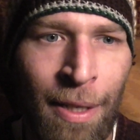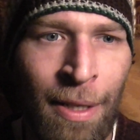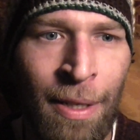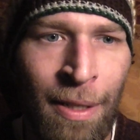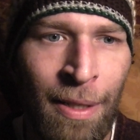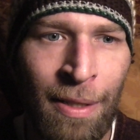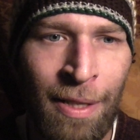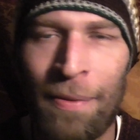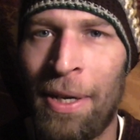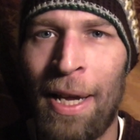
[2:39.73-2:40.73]
uh,
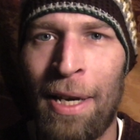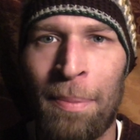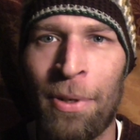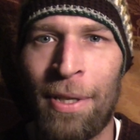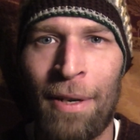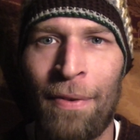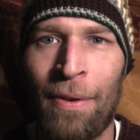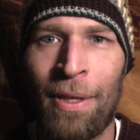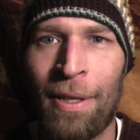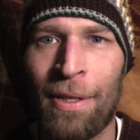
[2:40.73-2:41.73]
seventy, eighty percent of
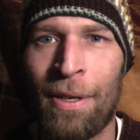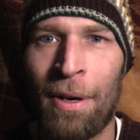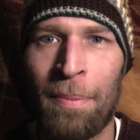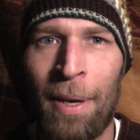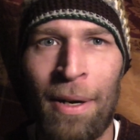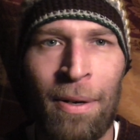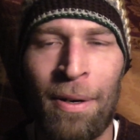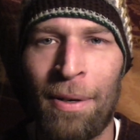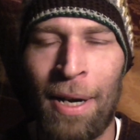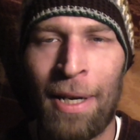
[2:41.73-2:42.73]
everything is dark
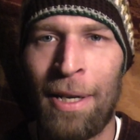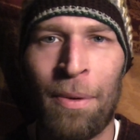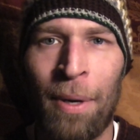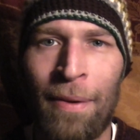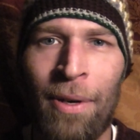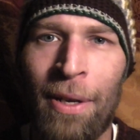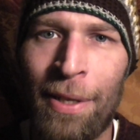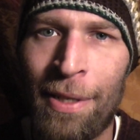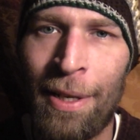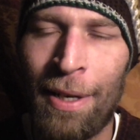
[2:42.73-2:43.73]
matter, or ninety, or whatever it
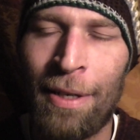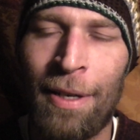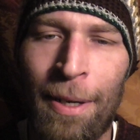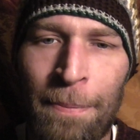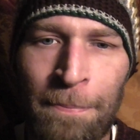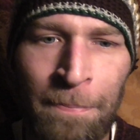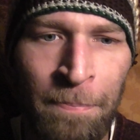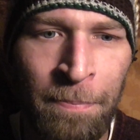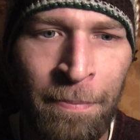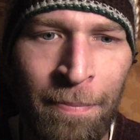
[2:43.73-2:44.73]
is, and um,
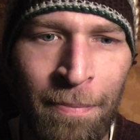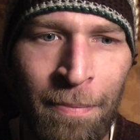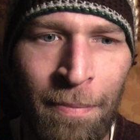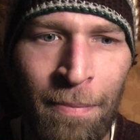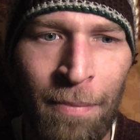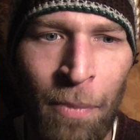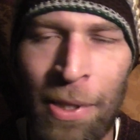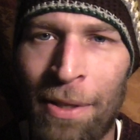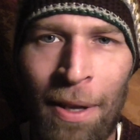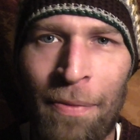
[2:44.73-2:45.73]
we
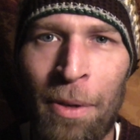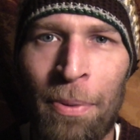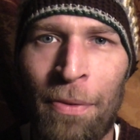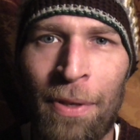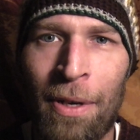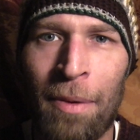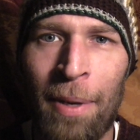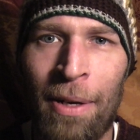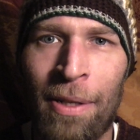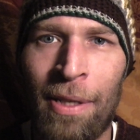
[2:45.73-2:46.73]
still have no proof that dark
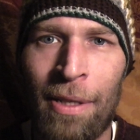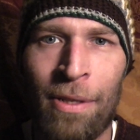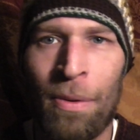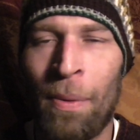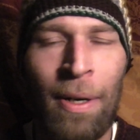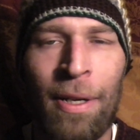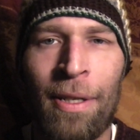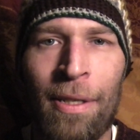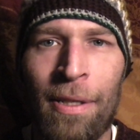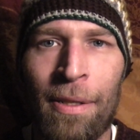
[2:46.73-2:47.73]
matter exists, or what it
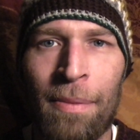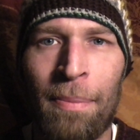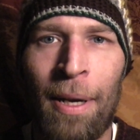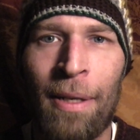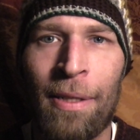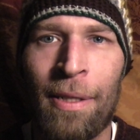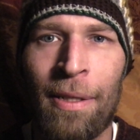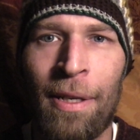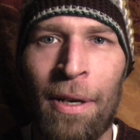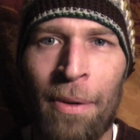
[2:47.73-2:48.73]
is. But,
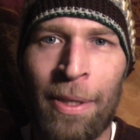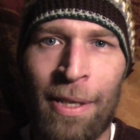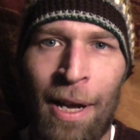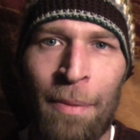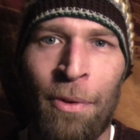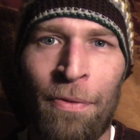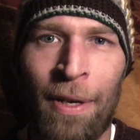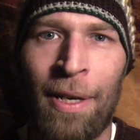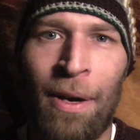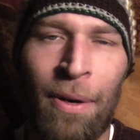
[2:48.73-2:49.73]
you know, in time we'll
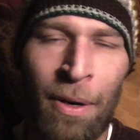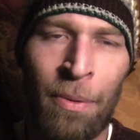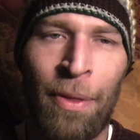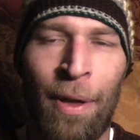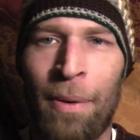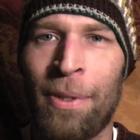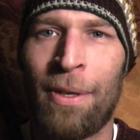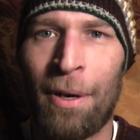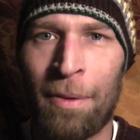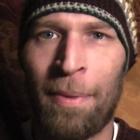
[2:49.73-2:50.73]
find out, oh, we thought it was
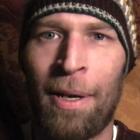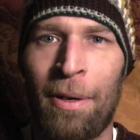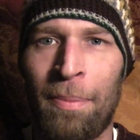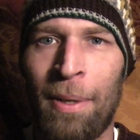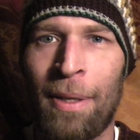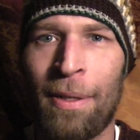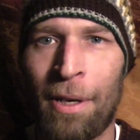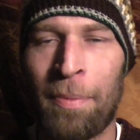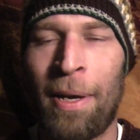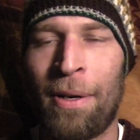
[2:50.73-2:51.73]
dark matter, but
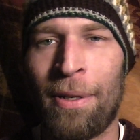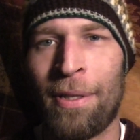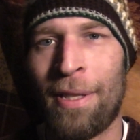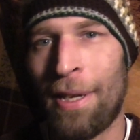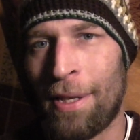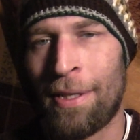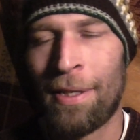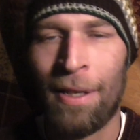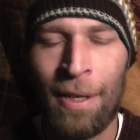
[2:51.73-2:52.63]
dark matter is this.